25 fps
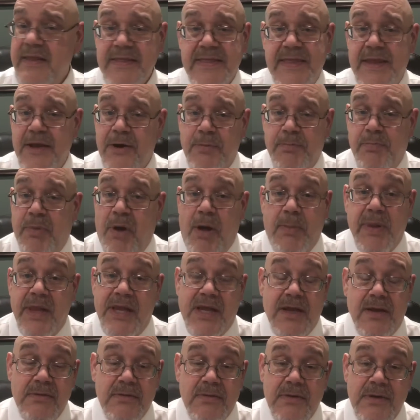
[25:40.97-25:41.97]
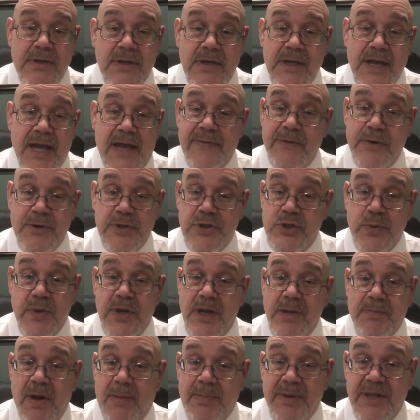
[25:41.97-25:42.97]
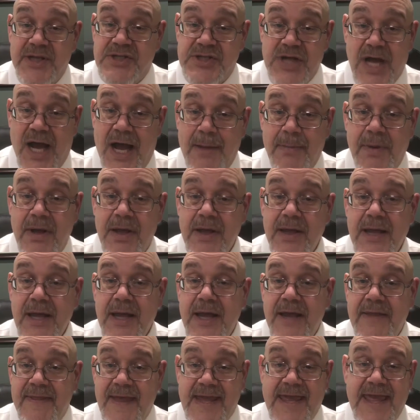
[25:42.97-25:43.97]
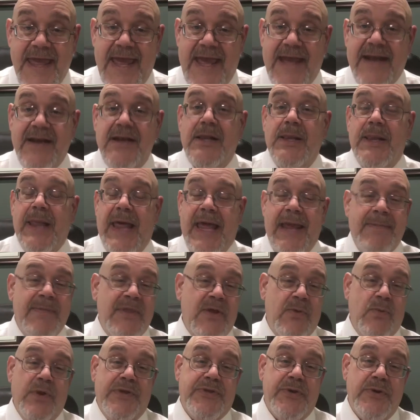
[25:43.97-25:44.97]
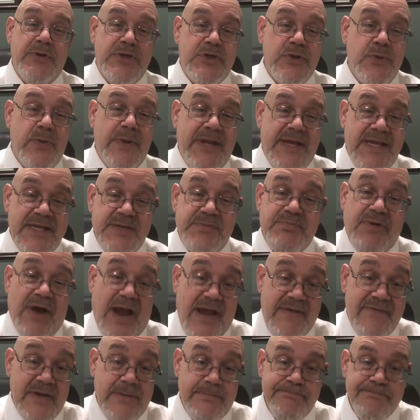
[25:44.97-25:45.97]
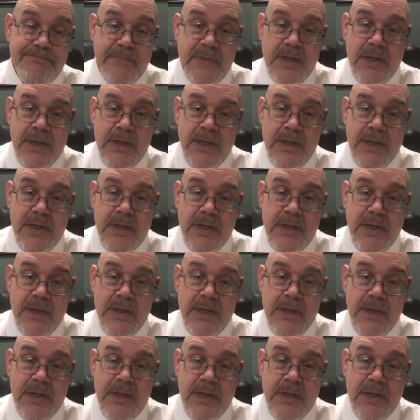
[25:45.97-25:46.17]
They're public and they're doing a public job. They can't claim that what they're doing is private.